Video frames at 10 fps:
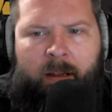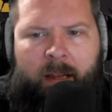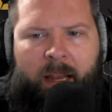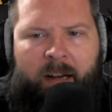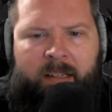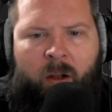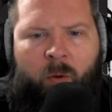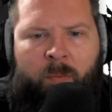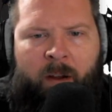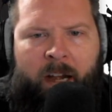and I dealt
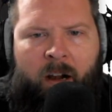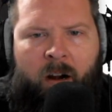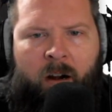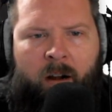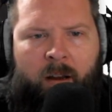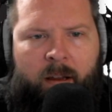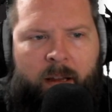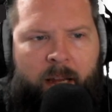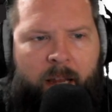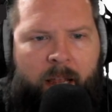with my error,
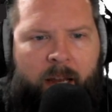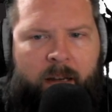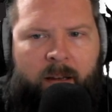and